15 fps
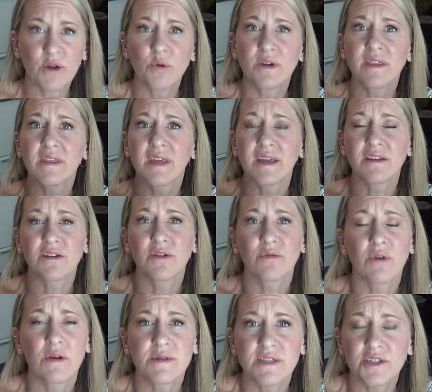Who could think to
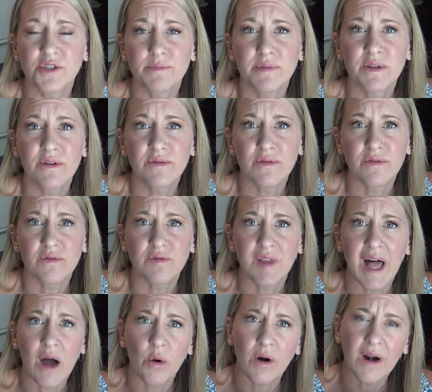grow such a beautiful
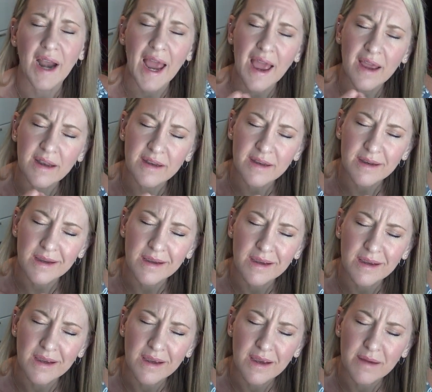flower and
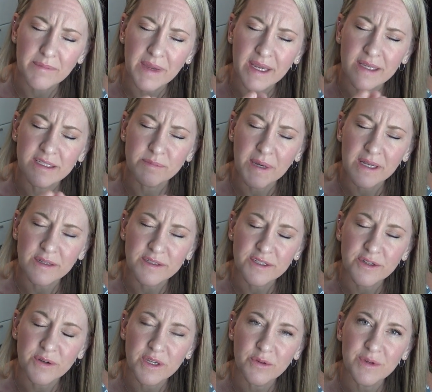make its petals
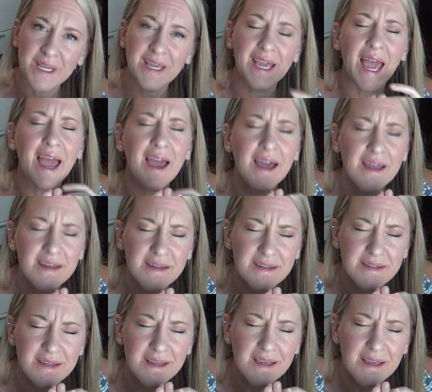so unique
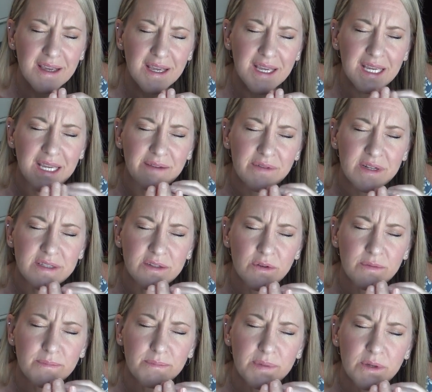and give it its
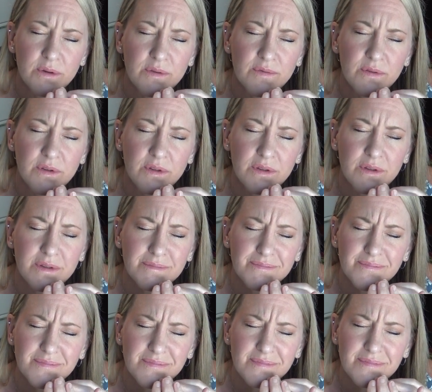own beautiful,
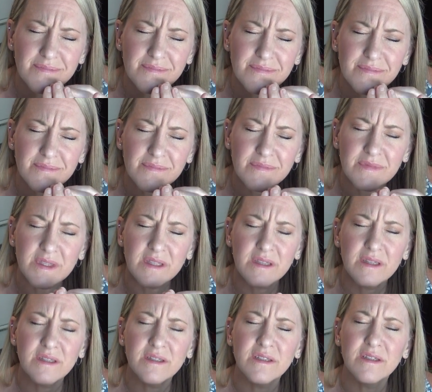
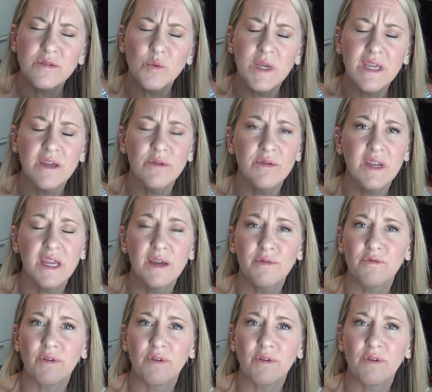sweet, unique